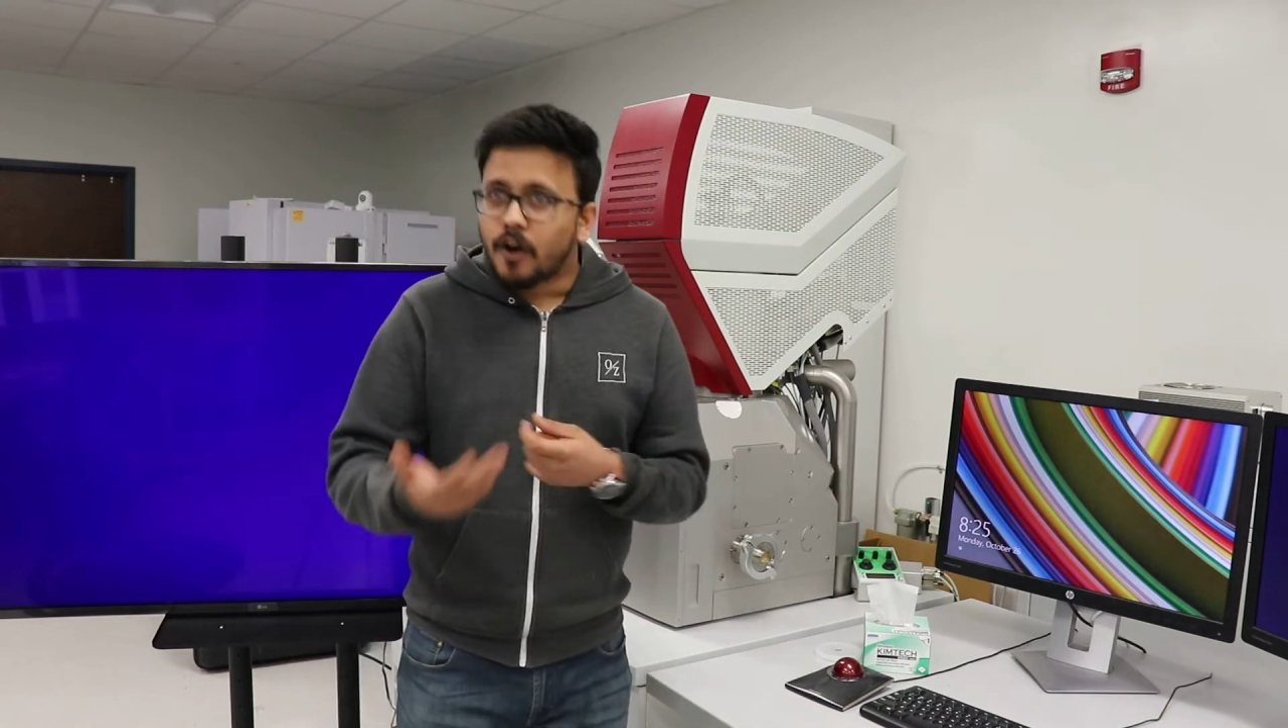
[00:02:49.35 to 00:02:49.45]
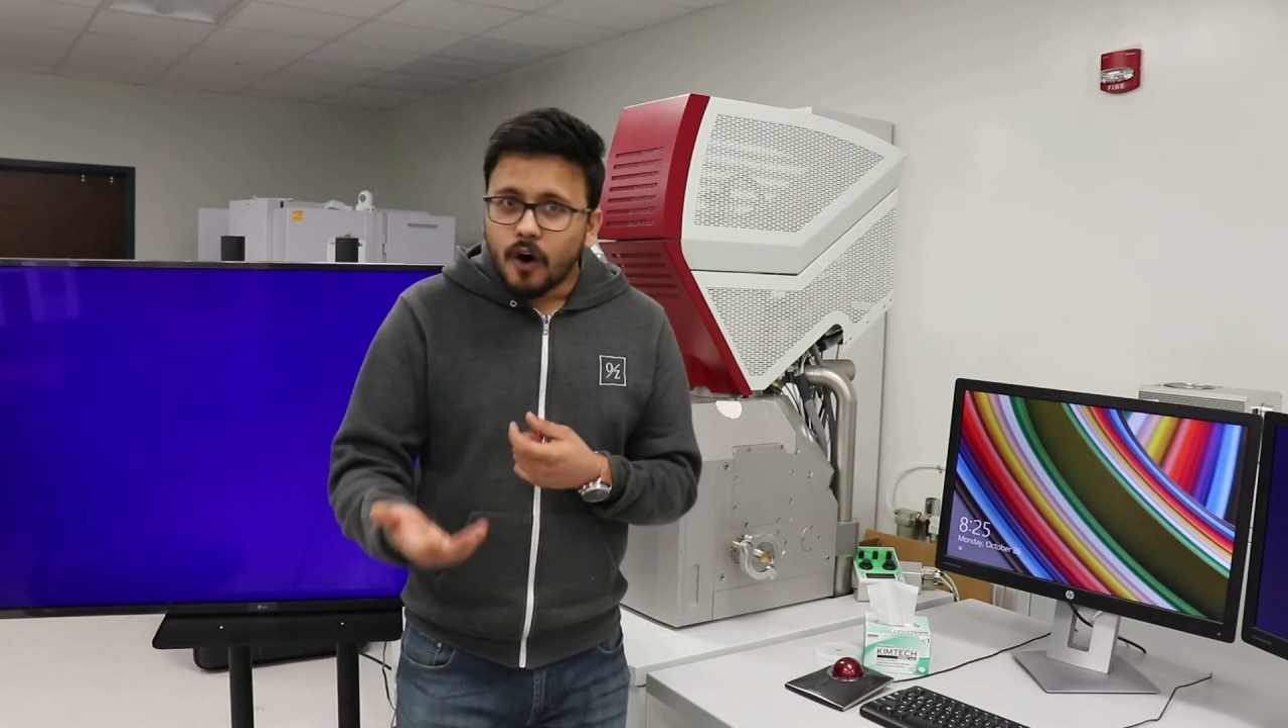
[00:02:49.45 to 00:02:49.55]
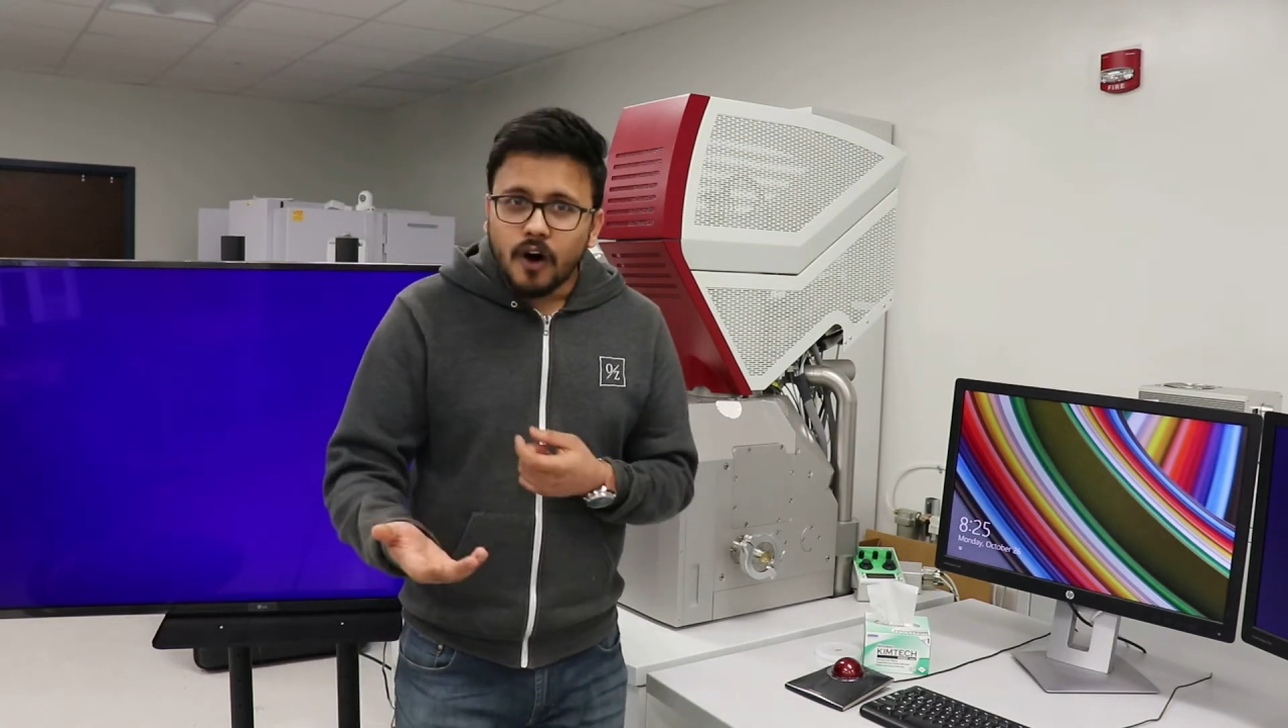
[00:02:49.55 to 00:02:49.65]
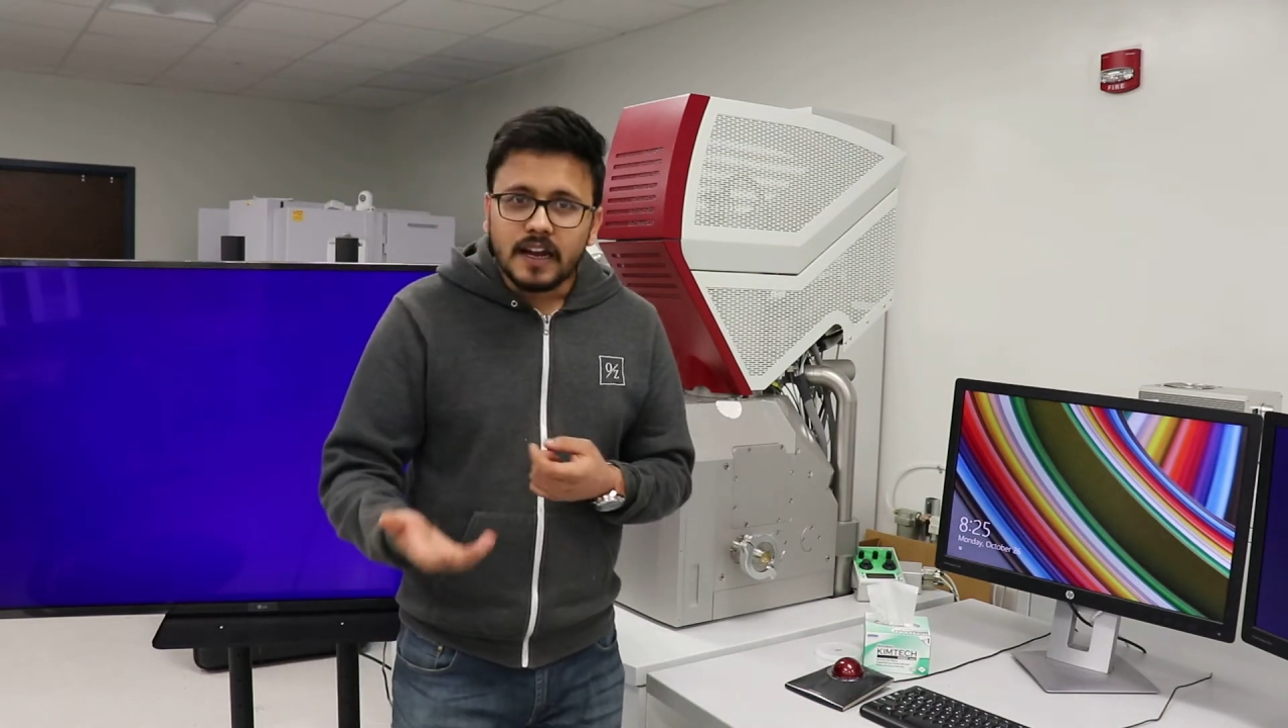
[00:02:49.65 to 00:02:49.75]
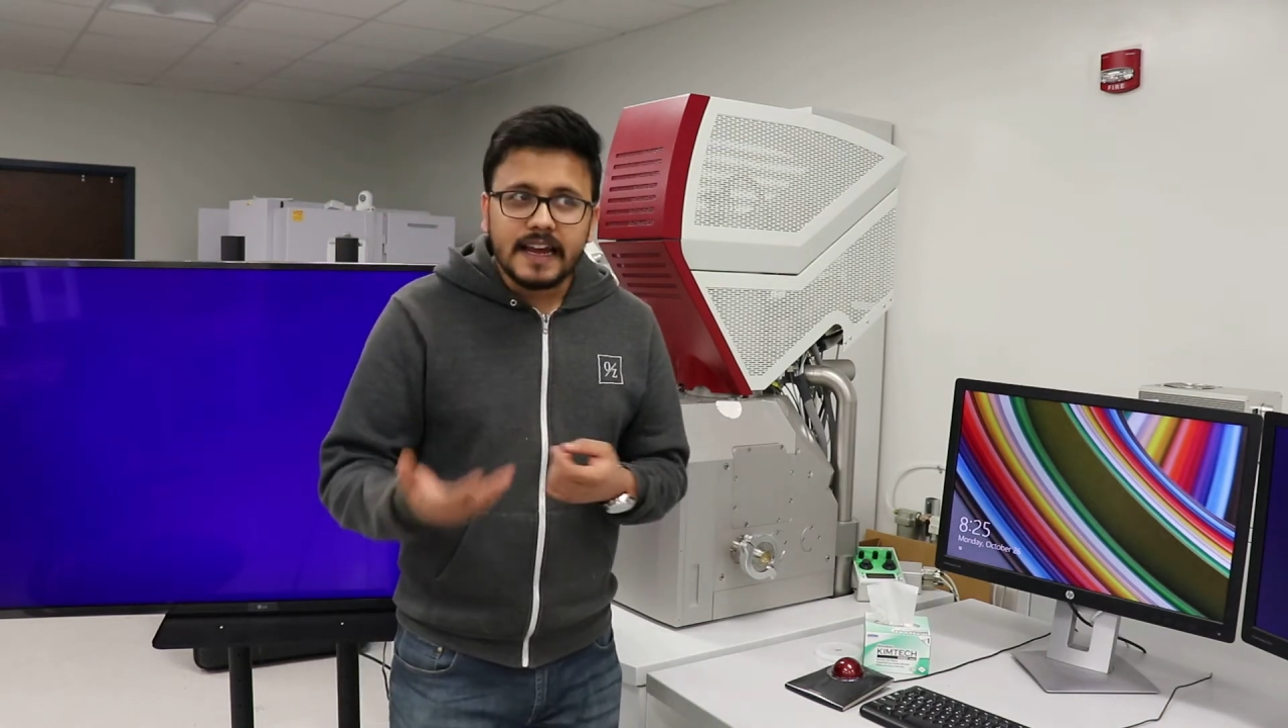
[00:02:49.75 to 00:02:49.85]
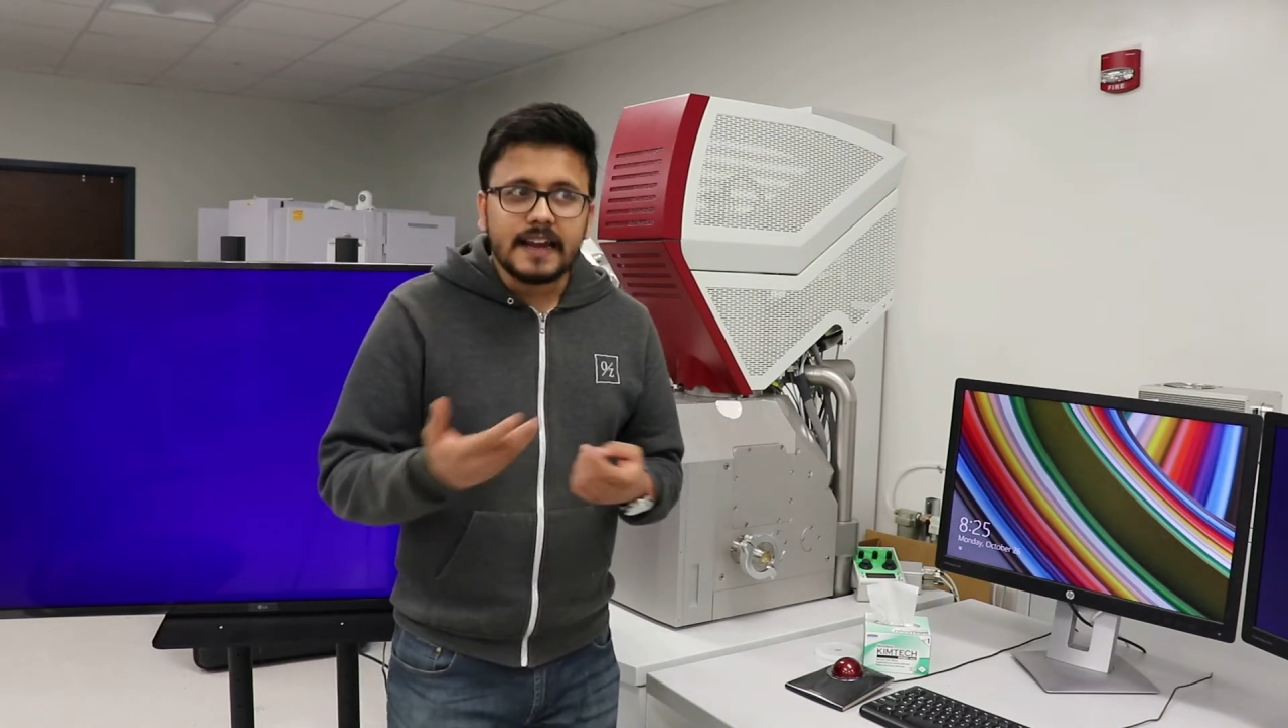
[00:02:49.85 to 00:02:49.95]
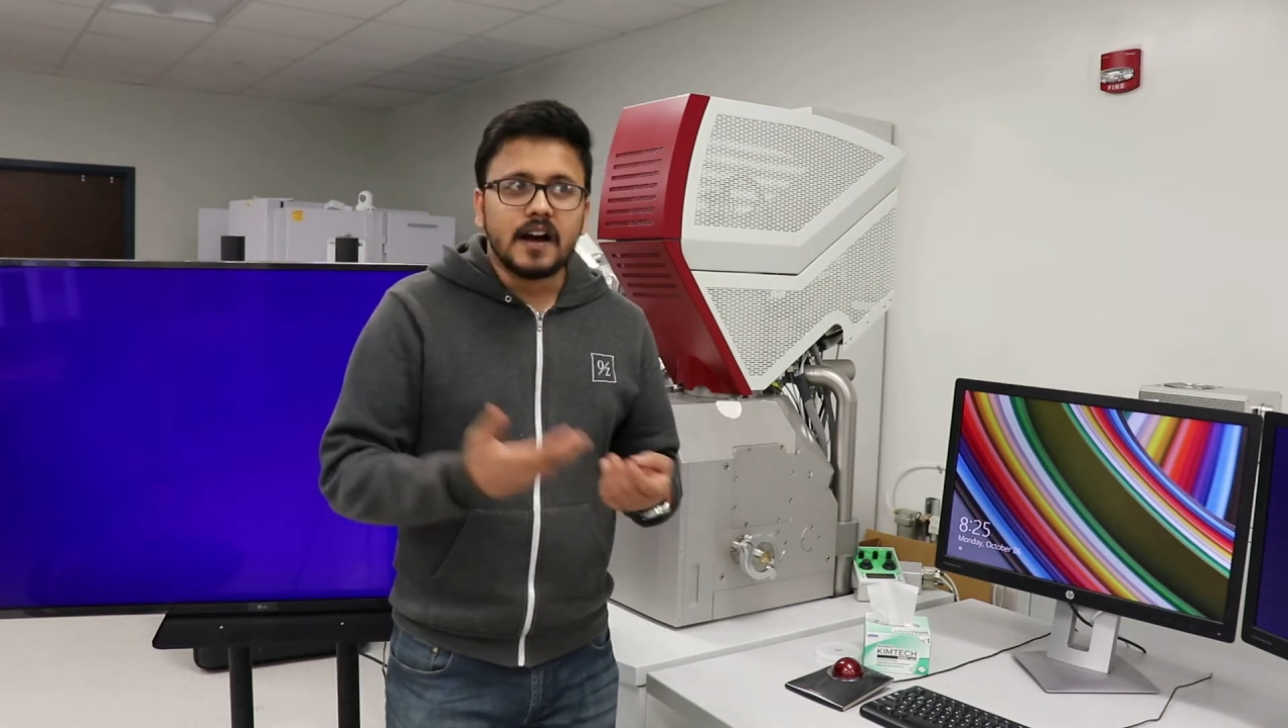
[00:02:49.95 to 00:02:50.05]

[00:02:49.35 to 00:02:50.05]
call in